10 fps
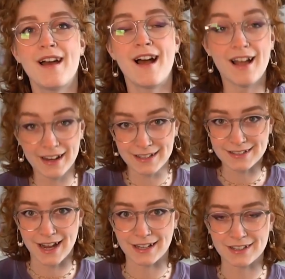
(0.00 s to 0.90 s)
I
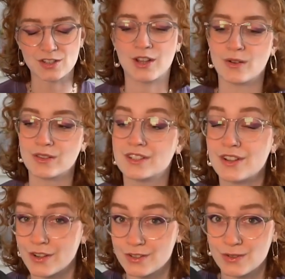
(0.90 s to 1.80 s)
decided to go to the
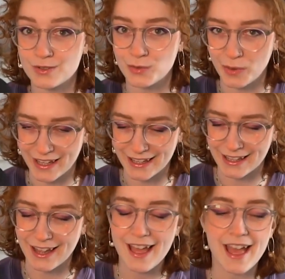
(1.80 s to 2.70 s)
Dark Souls wiki